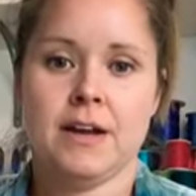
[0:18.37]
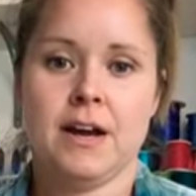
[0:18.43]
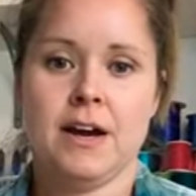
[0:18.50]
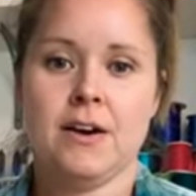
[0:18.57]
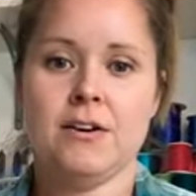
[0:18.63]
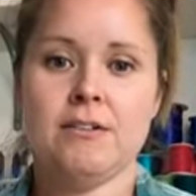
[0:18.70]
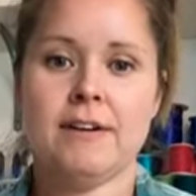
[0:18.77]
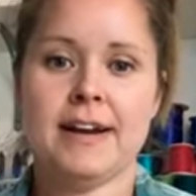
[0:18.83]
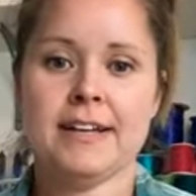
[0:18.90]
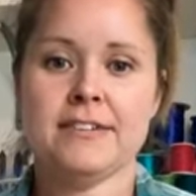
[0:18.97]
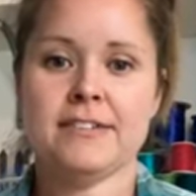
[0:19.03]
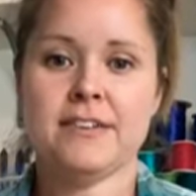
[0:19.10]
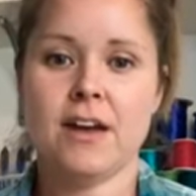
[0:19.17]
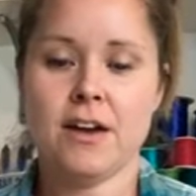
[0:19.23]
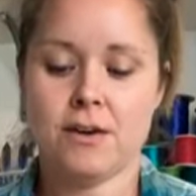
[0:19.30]
All right,
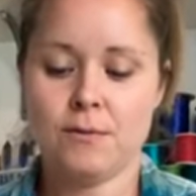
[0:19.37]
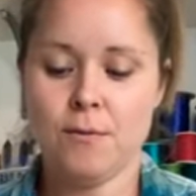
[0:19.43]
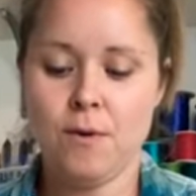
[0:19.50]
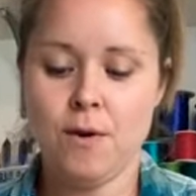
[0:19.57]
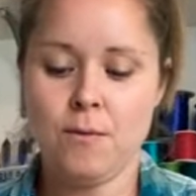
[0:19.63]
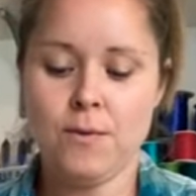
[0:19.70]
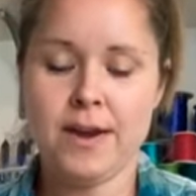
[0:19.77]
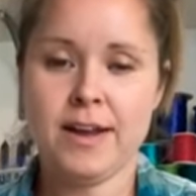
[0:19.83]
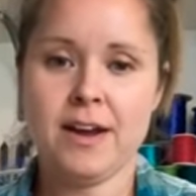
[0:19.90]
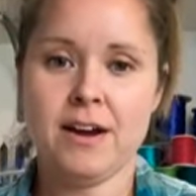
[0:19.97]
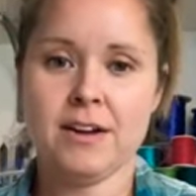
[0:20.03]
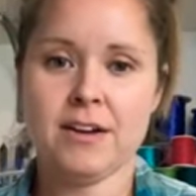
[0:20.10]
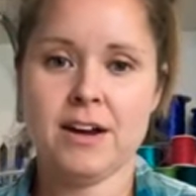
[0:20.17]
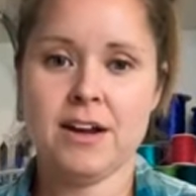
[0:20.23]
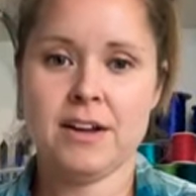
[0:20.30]
so what we are
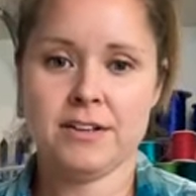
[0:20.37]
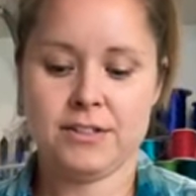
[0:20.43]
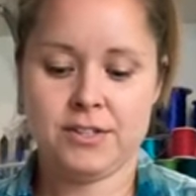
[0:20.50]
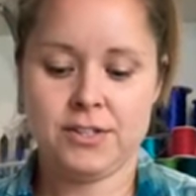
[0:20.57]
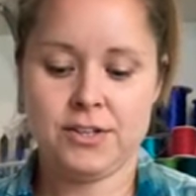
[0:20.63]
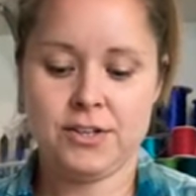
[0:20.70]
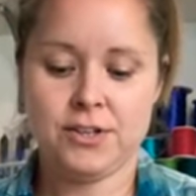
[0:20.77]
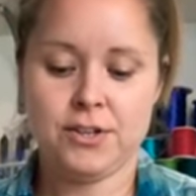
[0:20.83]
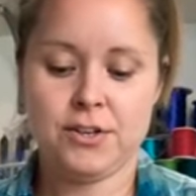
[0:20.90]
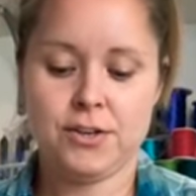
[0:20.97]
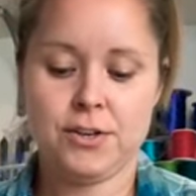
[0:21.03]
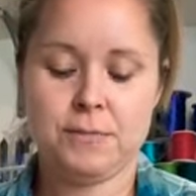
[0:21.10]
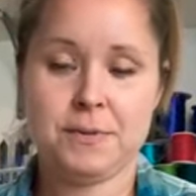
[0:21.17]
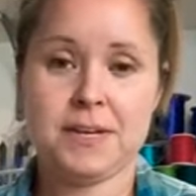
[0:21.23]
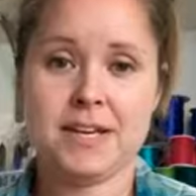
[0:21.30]
going
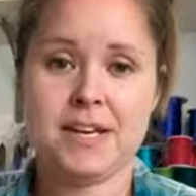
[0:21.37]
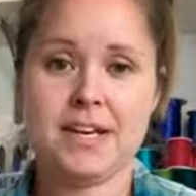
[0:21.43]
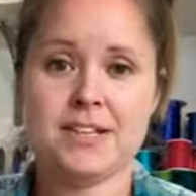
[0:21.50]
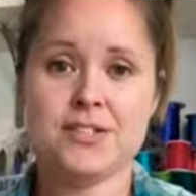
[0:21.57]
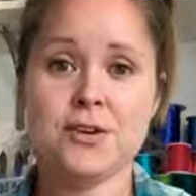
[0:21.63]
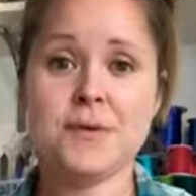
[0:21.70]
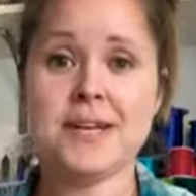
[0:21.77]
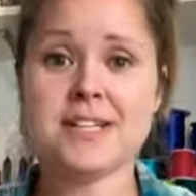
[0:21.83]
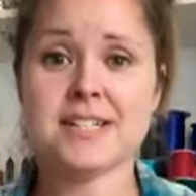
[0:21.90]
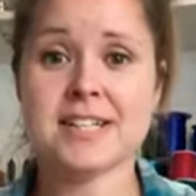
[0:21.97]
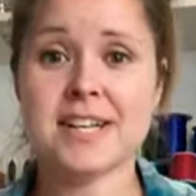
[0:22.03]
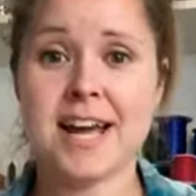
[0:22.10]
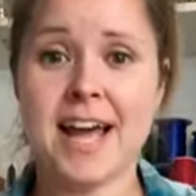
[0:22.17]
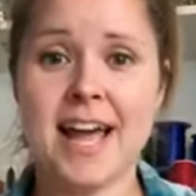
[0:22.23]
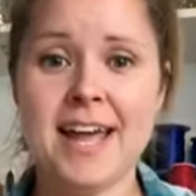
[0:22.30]
to be doing
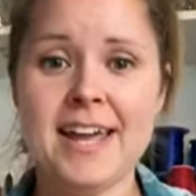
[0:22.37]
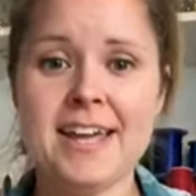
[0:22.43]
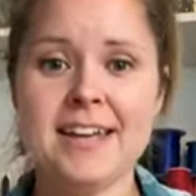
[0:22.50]
today.